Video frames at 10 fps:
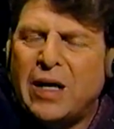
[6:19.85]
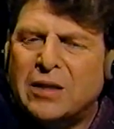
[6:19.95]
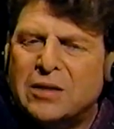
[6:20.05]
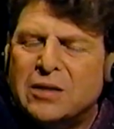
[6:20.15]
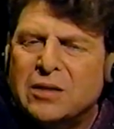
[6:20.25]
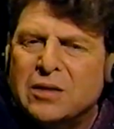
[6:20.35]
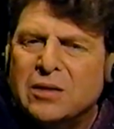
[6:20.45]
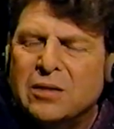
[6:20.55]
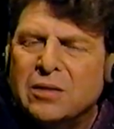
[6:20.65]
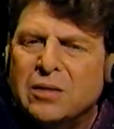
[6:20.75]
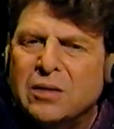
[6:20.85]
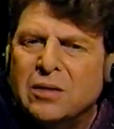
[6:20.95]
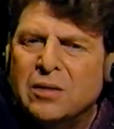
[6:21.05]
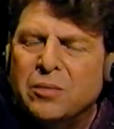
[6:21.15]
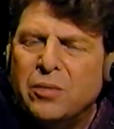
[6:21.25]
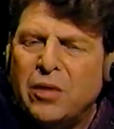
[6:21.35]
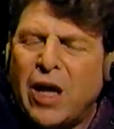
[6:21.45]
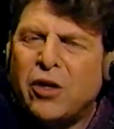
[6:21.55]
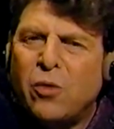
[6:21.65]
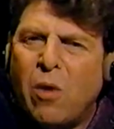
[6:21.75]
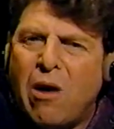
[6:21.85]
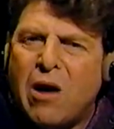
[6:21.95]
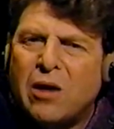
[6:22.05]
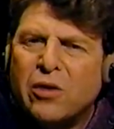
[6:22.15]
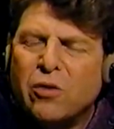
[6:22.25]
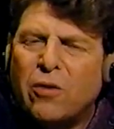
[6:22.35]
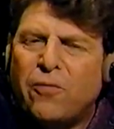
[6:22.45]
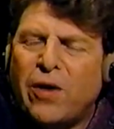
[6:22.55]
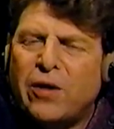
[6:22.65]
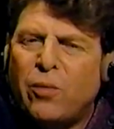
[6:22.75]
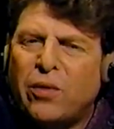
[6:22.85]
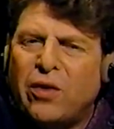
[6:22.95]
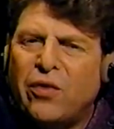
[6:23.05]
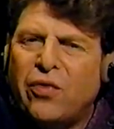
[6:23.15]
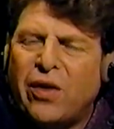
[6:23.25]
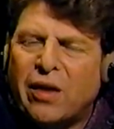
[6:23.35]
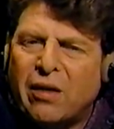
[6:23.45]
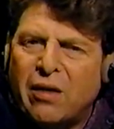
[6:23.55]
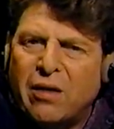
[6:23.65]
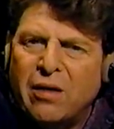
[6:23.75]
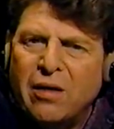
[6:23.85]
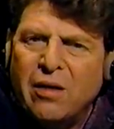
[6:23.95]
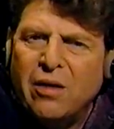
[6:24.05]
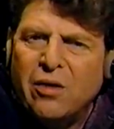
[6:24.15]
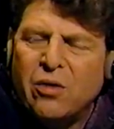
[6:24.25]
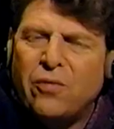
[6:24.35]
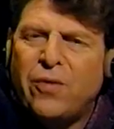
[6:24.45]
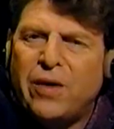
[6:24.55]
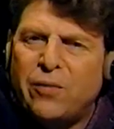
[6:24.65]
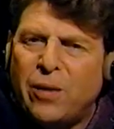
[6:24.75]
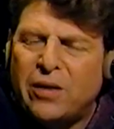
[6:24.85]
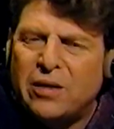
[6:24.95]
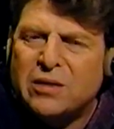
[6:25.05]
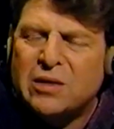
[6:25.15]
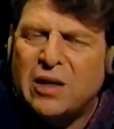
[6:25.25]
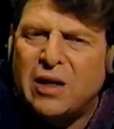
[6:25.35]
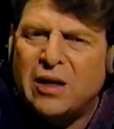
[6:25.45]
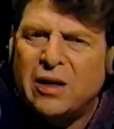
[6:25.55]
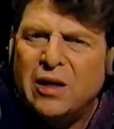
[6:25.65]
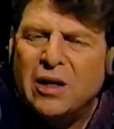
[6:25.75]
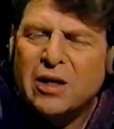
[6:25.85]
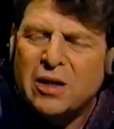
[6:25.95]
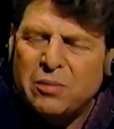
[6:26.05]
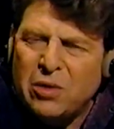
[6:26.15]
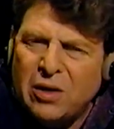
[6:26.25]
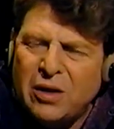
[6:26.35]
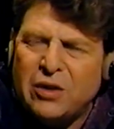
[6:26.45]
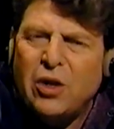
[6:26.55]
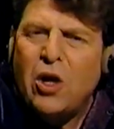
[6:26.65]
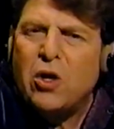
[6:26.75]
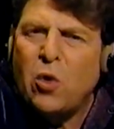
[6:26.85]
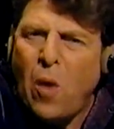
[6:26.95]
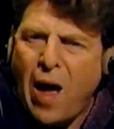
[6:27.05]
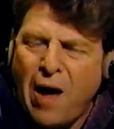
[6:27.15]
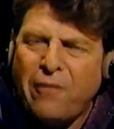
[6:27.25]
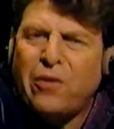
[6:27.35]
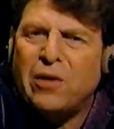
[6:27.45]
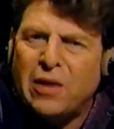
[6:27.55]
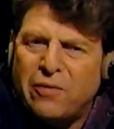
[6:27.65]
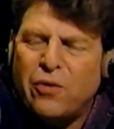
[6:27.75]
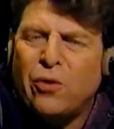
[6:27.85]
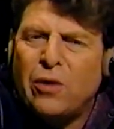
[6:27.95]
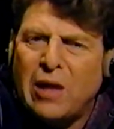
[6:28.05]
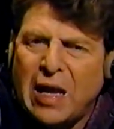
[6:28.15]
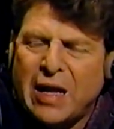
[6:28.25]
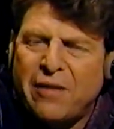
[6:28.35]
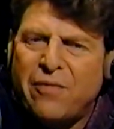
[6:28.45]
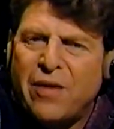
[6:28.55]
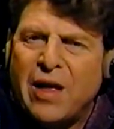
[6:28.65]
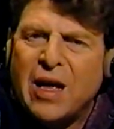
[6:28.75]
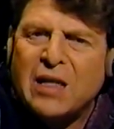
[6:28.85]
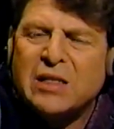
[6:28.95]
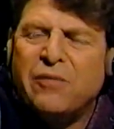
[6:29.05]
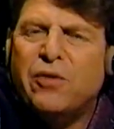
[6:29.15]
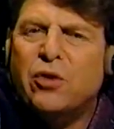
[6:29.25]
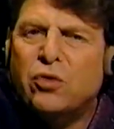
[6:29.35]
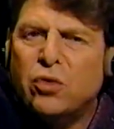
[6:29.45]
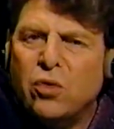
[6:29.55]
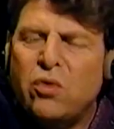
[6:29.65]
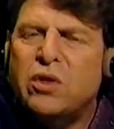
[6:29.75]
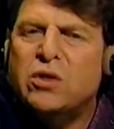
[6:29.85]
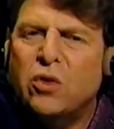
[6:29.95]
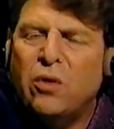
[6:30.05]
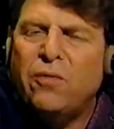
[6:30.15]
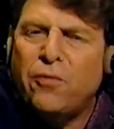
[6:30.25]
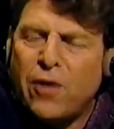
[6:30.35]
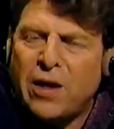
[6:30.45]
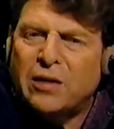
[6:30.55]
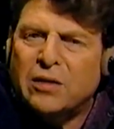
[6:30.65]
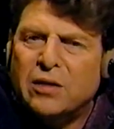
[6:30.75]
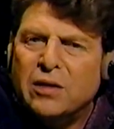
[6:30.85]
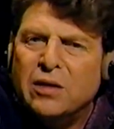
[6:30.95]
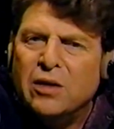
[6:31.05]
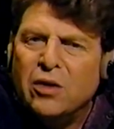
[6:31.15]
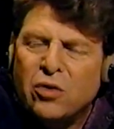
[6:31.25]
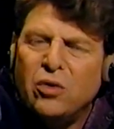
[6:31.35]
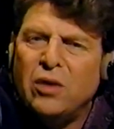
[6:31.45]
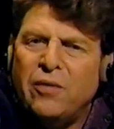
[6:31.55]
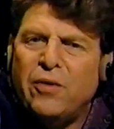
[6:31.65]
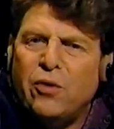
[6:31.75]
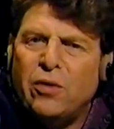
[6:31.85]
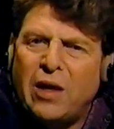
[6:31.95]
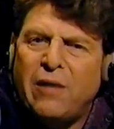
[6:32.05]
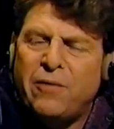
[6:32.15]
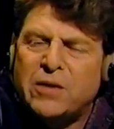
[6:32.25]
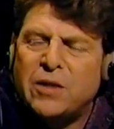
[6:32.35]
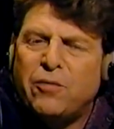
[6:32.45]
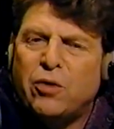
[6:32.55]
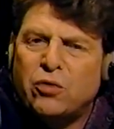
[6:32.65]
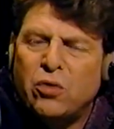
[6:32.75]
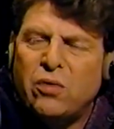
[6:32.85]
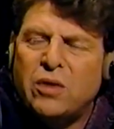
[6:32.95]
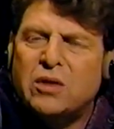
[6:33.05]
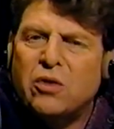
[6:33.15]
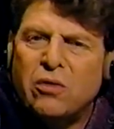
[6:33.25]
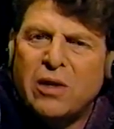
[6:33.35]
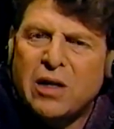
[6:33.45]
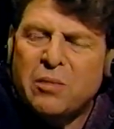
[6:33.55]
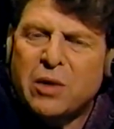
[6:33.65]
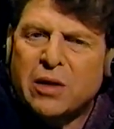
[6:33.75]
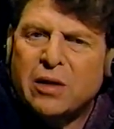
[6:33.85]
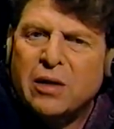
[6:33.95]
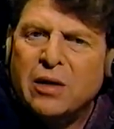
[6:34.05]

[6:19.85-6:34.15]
Yes. And you are. You're afraid of what they'll think. You're afraid of what they'll say. Come on. You have to live your life as if the truth is your friend. You're living your life as if the truth is your enemy.